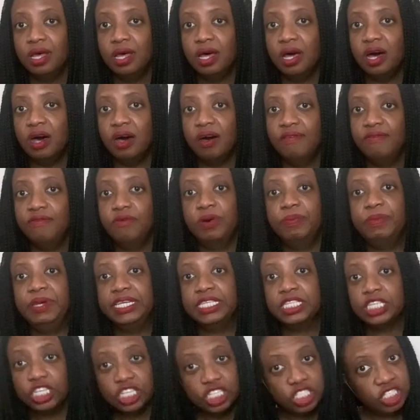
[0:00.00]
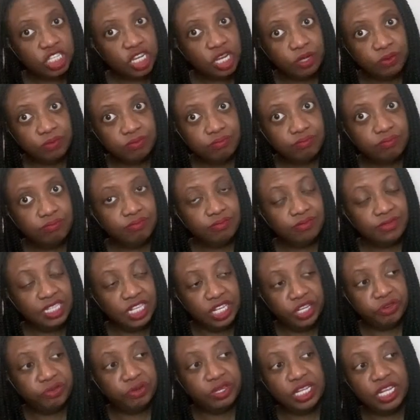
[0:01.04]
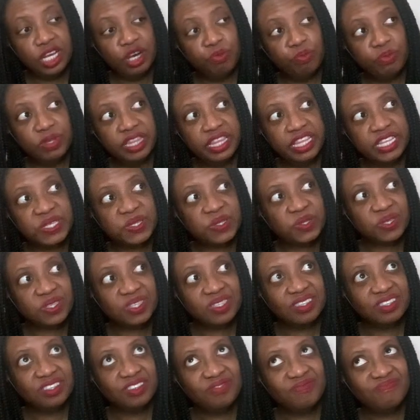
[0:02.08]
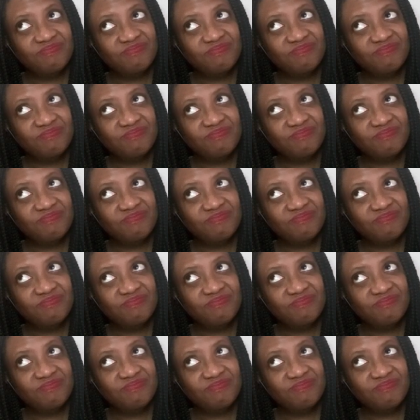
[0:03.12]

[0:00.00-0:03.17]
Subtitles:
of what makes a good show. Literally opened this